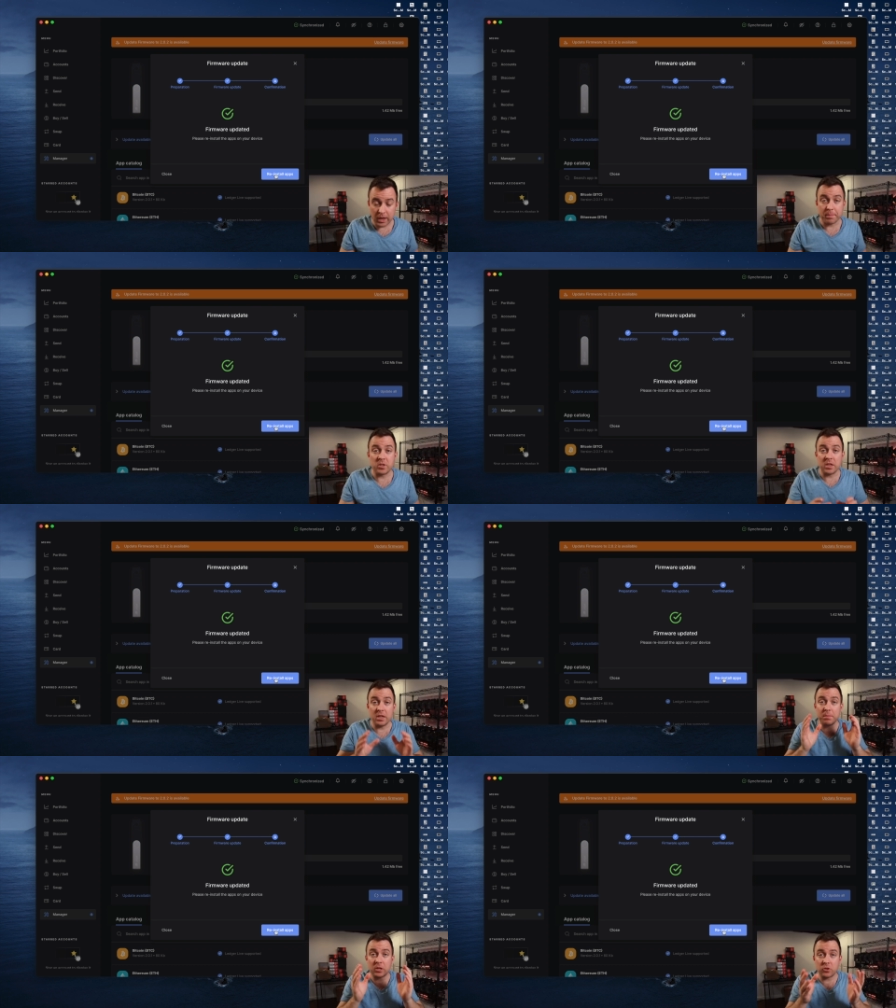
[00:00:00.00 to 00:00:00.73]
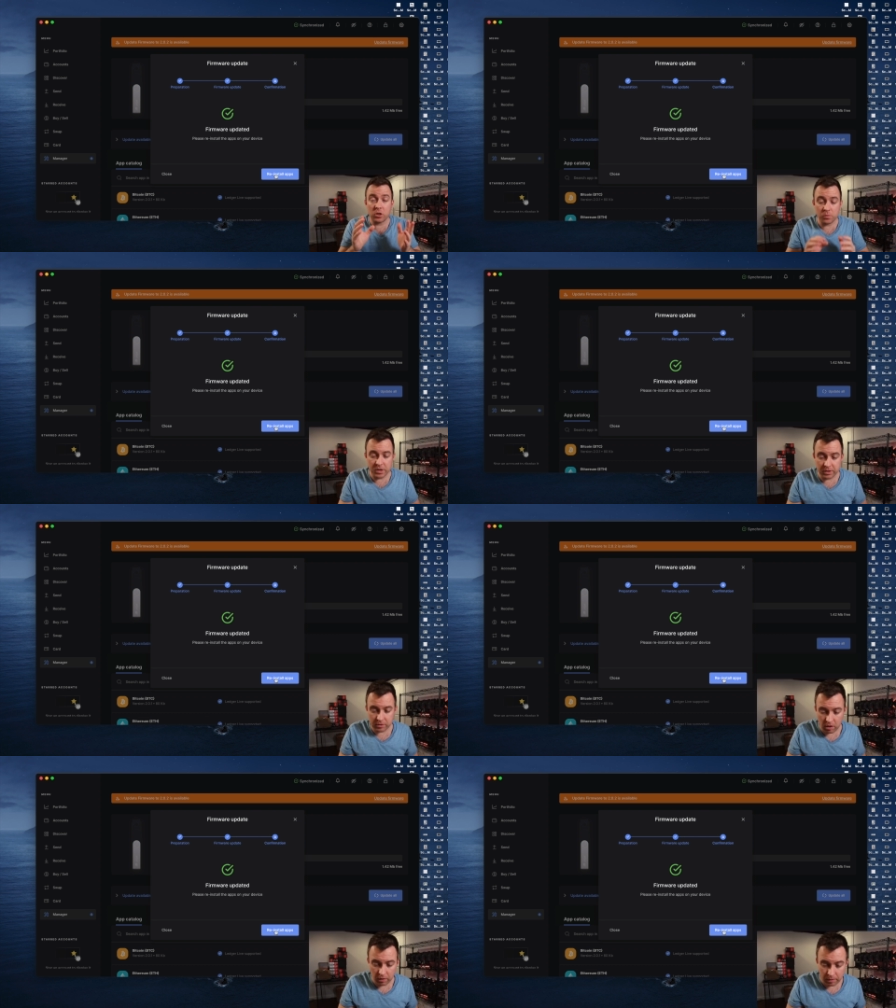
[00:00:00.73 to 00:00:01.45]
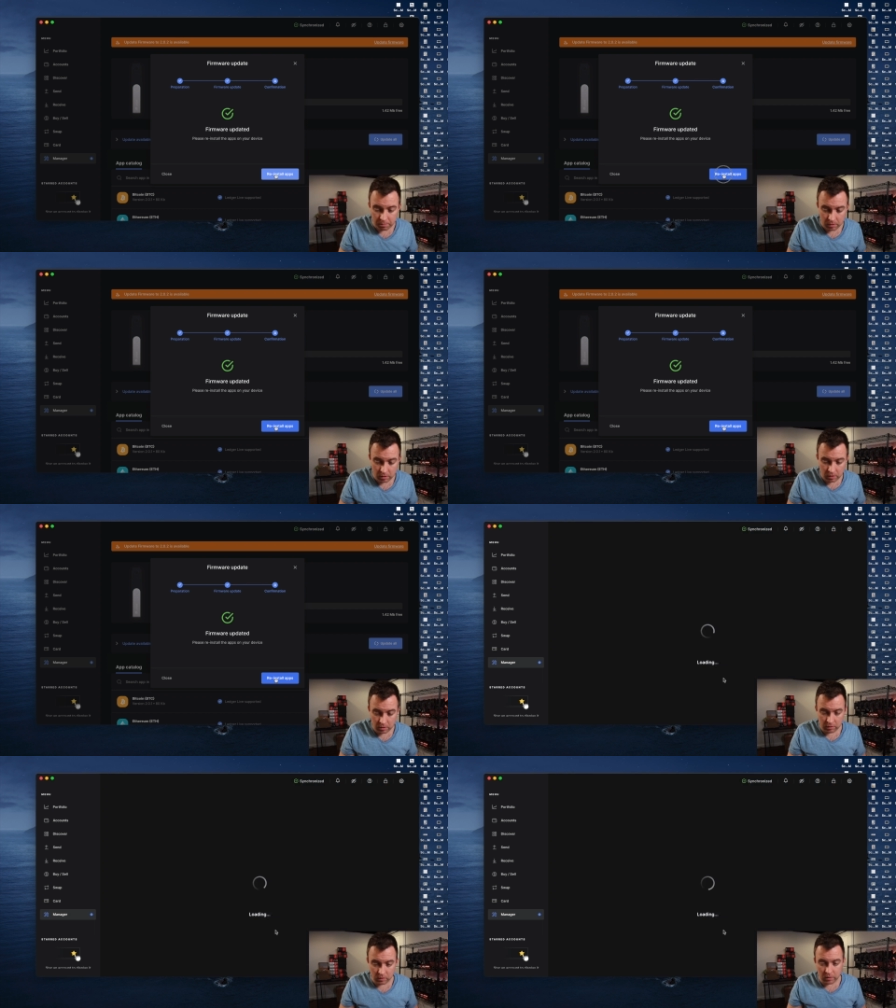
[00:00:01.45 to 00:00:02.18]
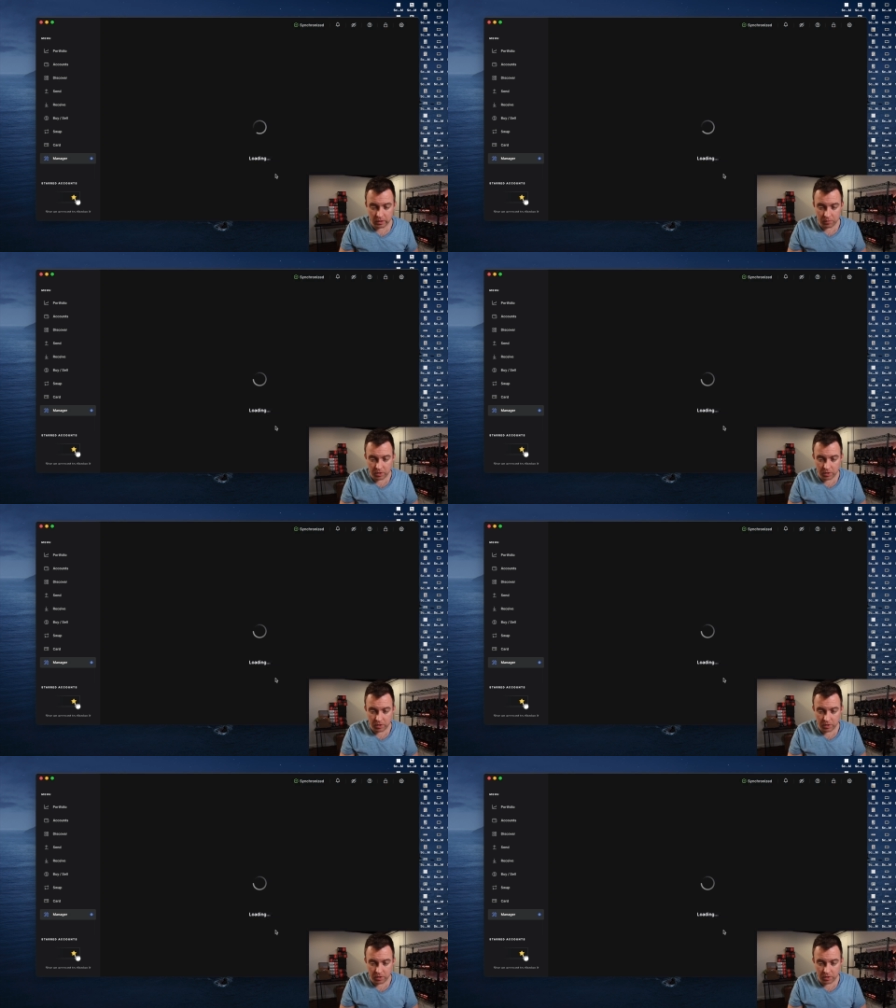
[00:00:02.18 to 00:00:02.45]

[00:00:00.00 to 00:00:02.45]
those apps, so you need to make sure you reinstall them. So click